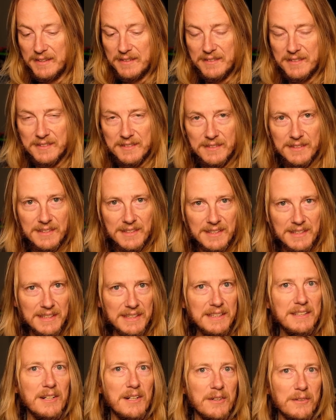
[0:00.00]

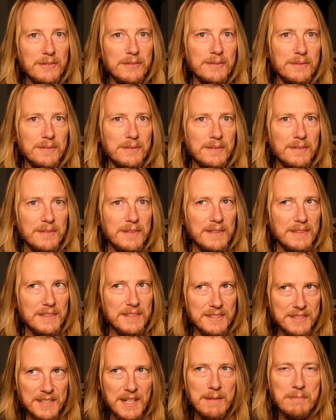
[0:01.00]
the
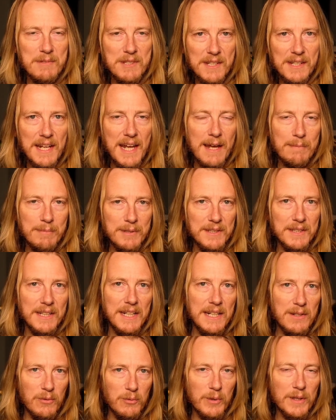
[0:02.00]
same thing happened
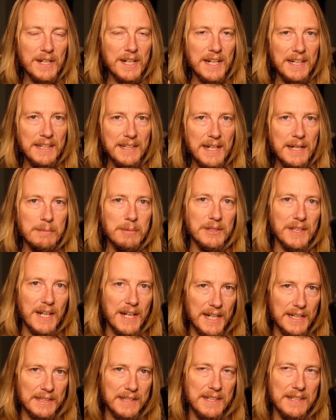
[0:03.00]
again when I enabled
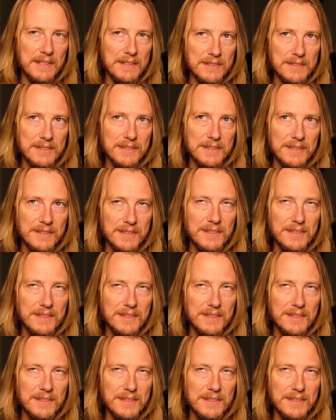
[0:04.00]
hotkeys.